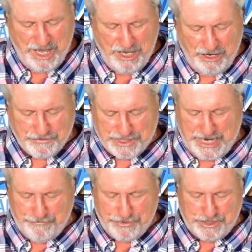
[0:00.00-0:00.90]
of
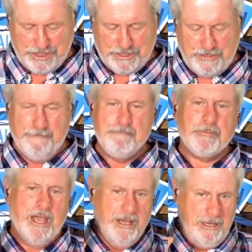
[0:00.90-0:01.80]
San Francisco.
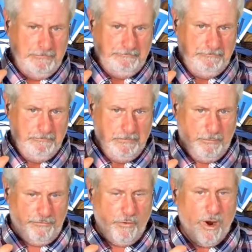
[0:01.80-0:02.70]

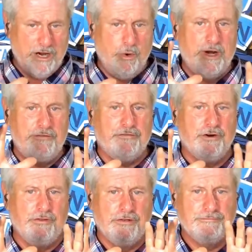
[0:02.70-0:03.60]
Before I go any
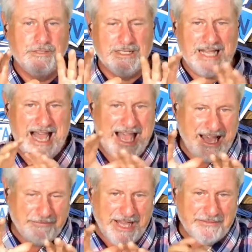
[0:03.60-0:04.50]
further, because
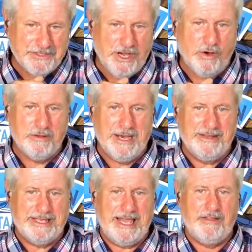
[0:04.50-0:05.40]
I haven't talked about
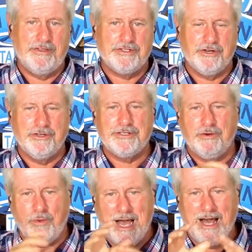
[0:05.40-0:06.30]
the Catholic Church in a
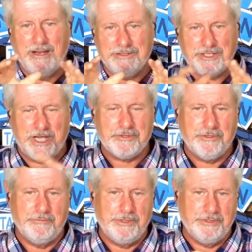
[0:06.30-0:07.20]
while and sexual
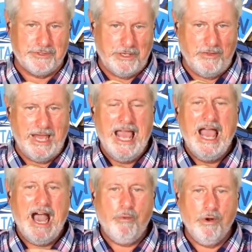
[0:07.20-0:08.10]
abuse and all that,
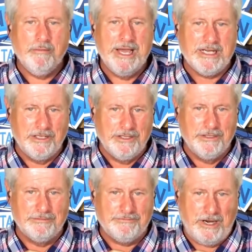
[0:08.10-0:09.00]
I want to make a
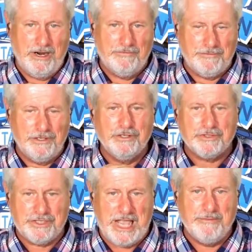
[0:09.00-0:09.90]
little
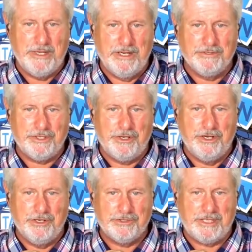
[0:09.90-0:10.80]
statement here so you
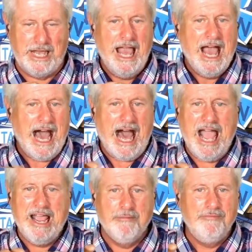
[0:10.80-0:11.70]
understand.
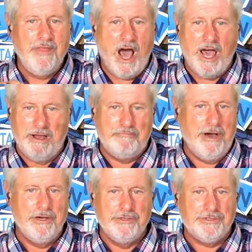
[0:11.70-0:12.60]
I am not
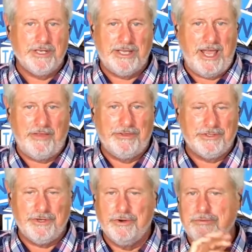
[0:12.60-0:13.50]
opposed to the
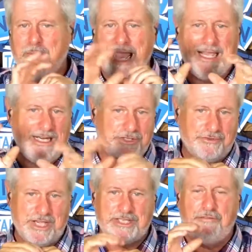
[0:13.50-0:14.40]
Catholic Church by any
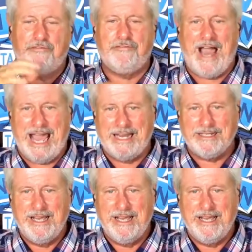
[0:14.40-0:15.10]
stretch. In fact,